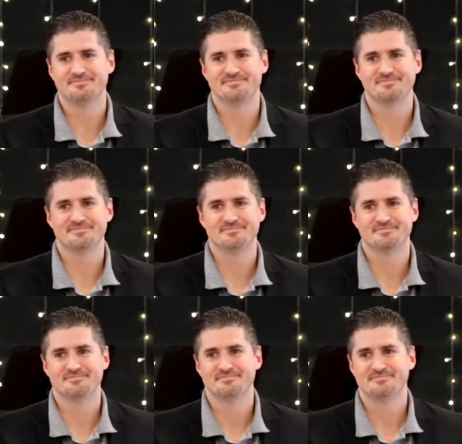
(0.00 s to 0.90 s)

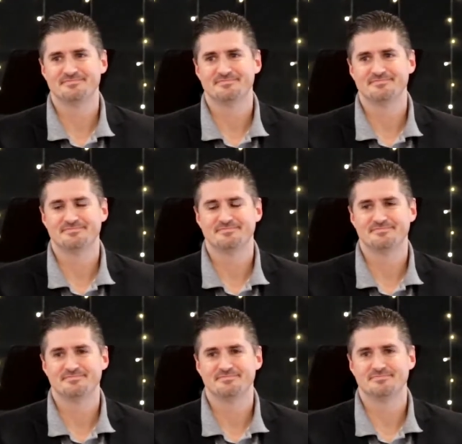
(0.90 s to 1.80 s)

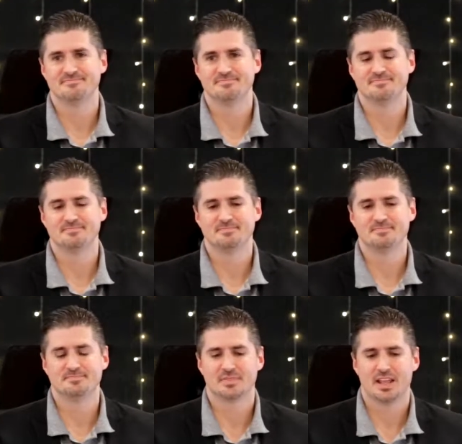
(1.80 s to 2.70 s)

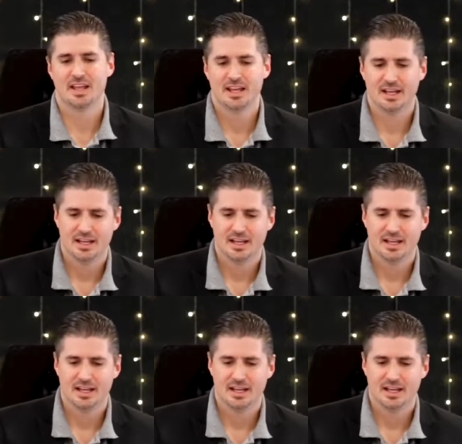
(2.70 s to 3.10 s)
[no speech]